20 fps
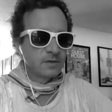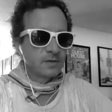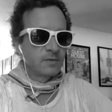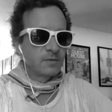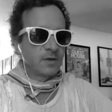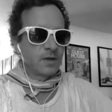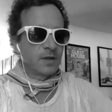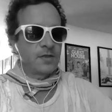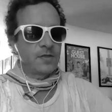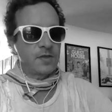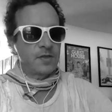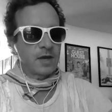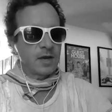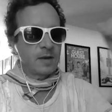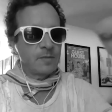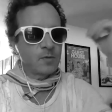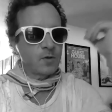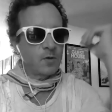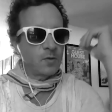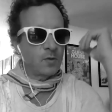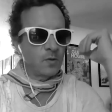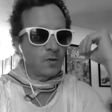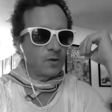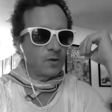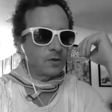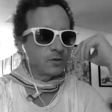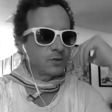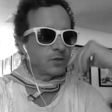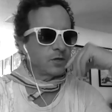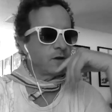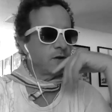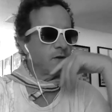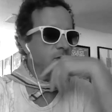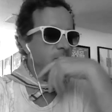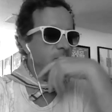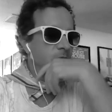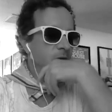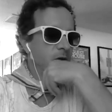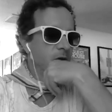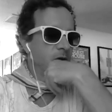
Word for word: really think I'm cool. So,